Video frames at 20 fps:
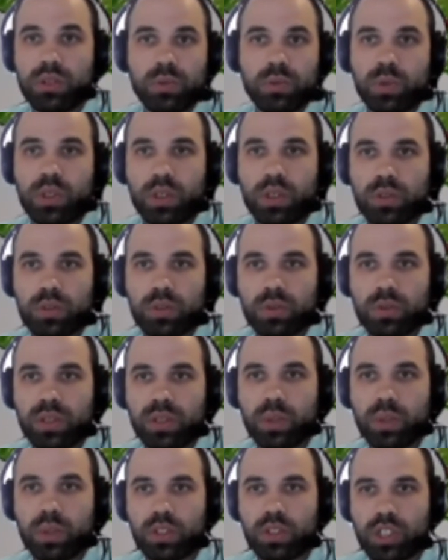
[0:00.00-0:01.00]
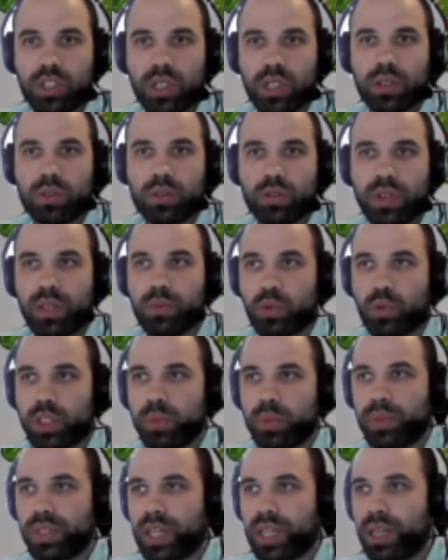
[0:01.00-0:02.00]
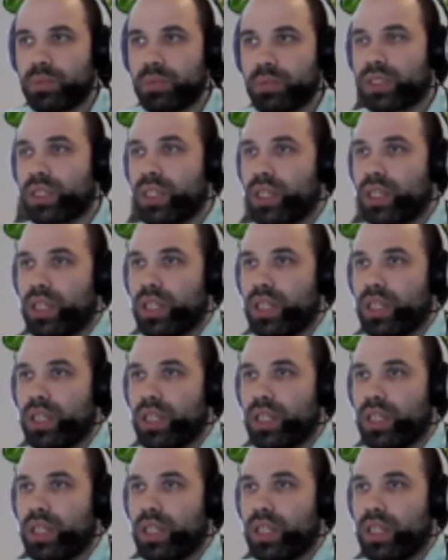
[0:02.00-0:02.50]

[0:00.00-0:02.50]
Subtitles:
We don't really want our shellcode to run multiple times.